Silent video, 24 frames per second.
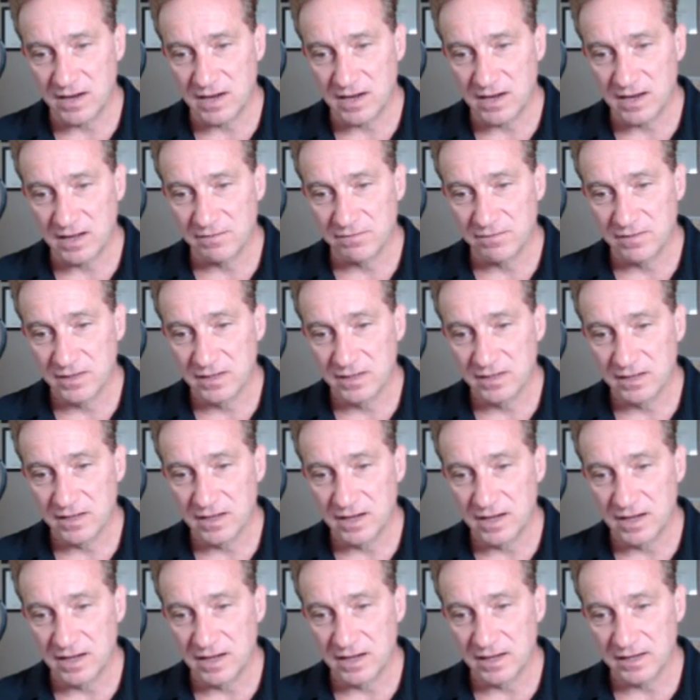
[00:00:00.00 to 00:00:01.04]
uh,
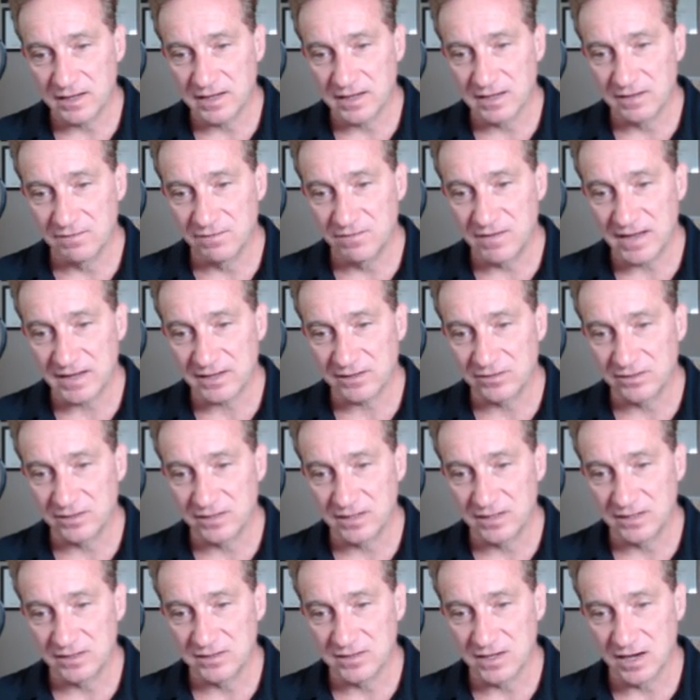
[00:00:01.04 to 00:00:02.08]
convexity times
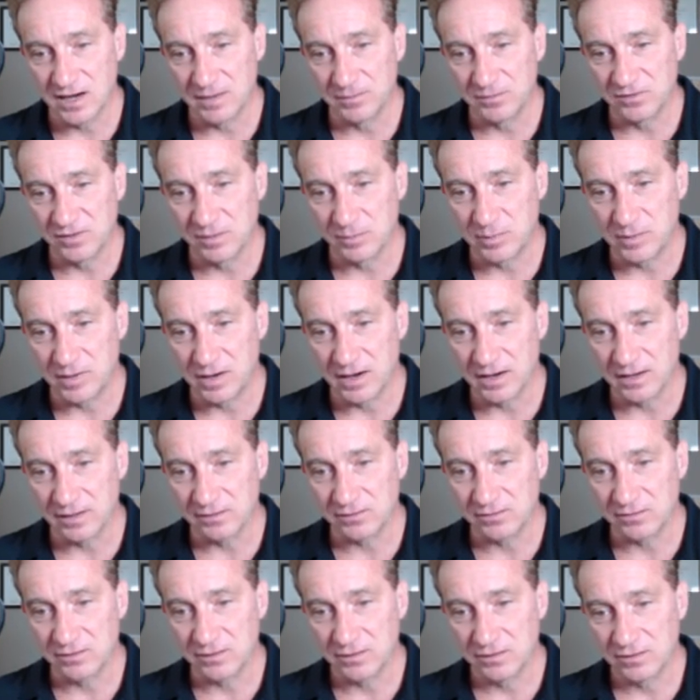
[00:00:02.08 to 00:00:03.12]
the price.
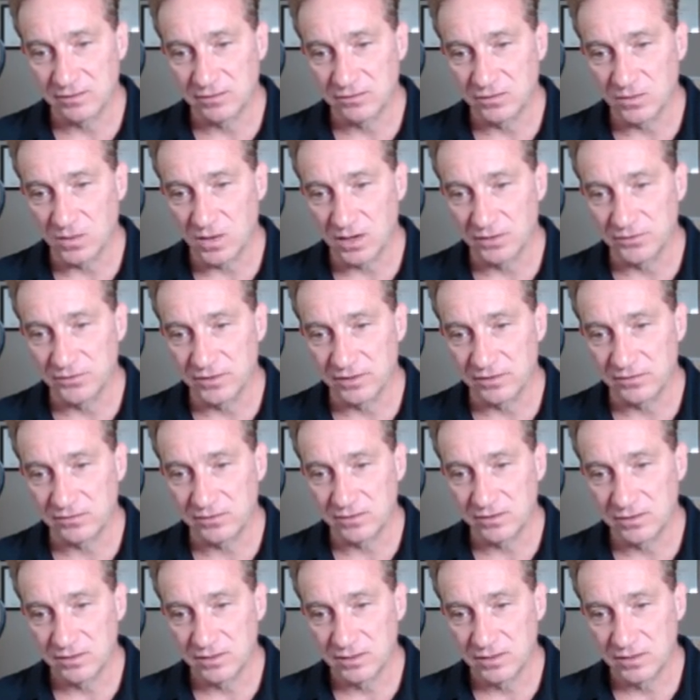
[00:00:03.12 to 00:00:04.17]
So I'll just,
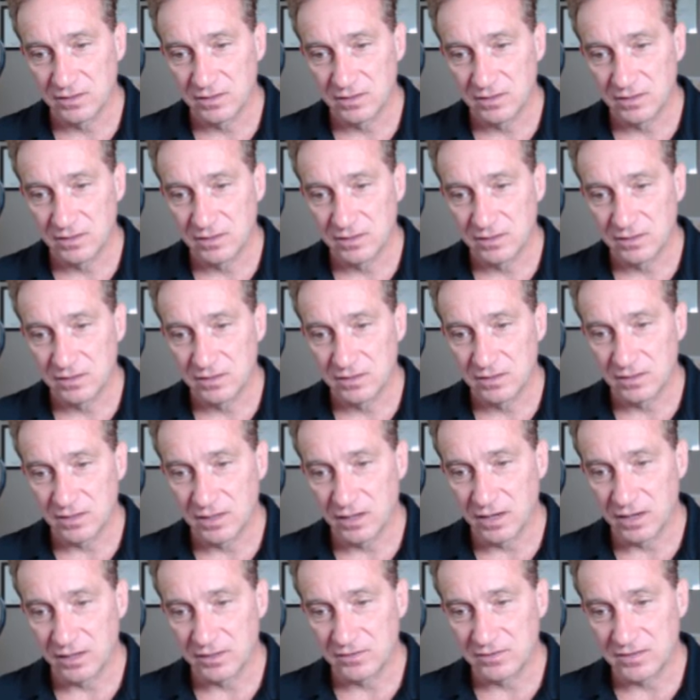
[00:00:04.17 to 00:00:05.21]
uh, t- and
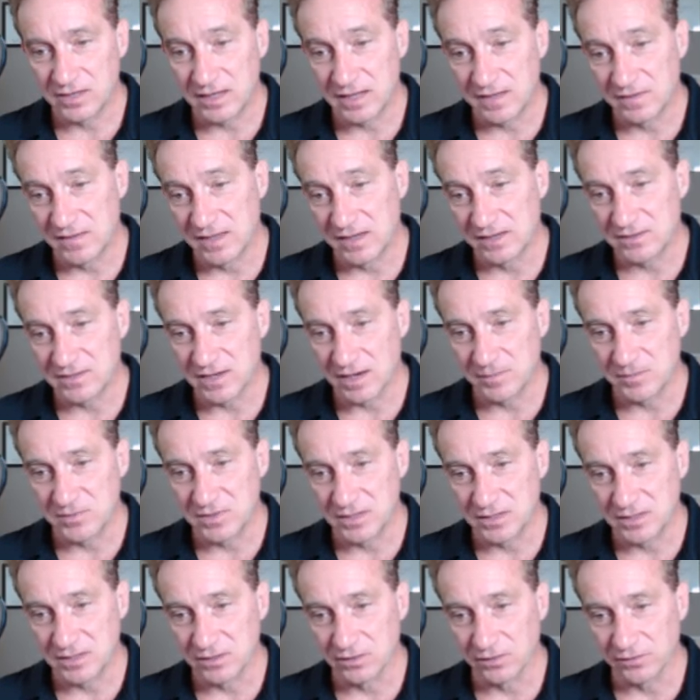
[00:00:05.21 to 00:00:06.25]
then times the yield
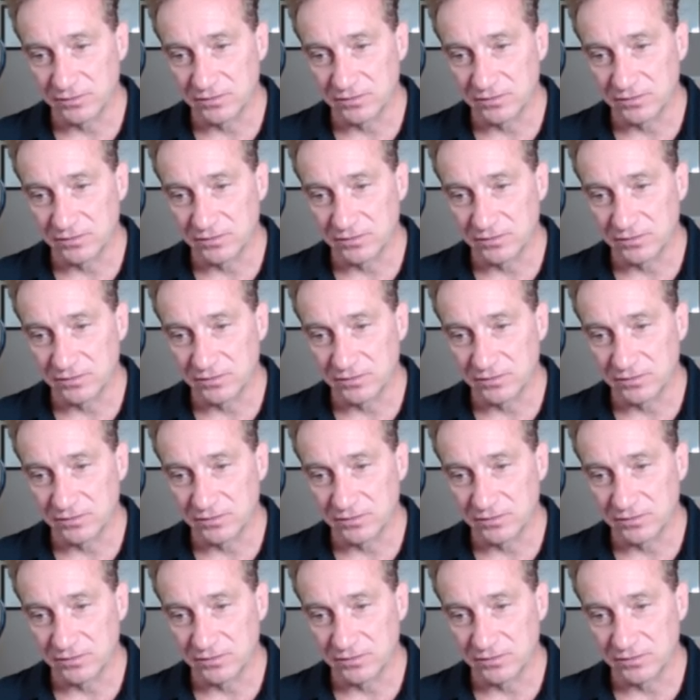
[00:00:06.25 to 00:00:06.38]
squared.